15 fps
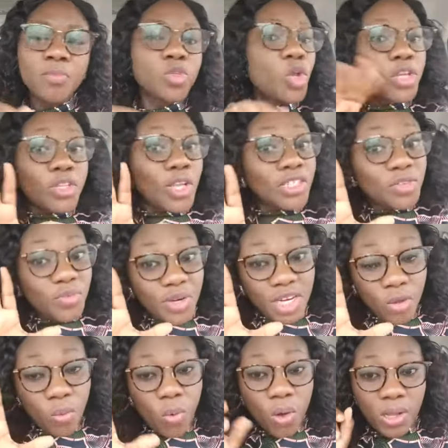So it doesn't
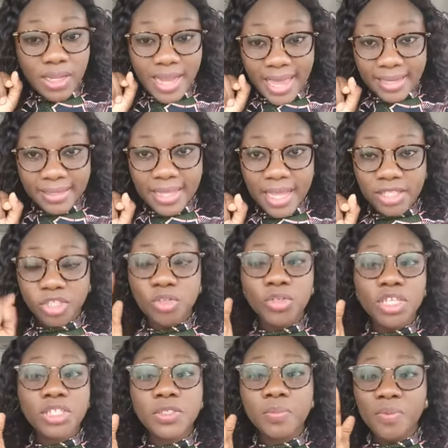really work like that. You
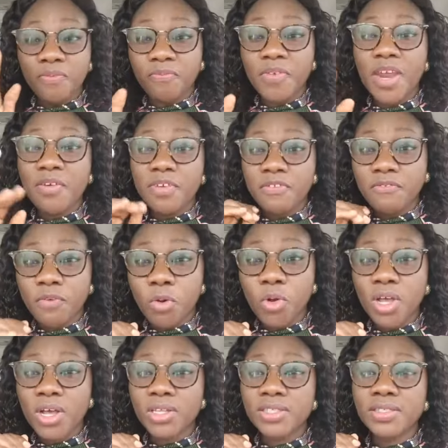need to be very
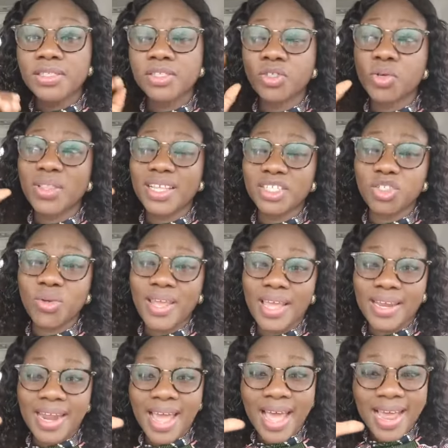focused so that you
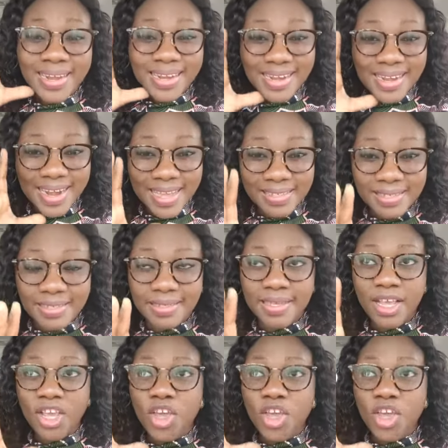can harness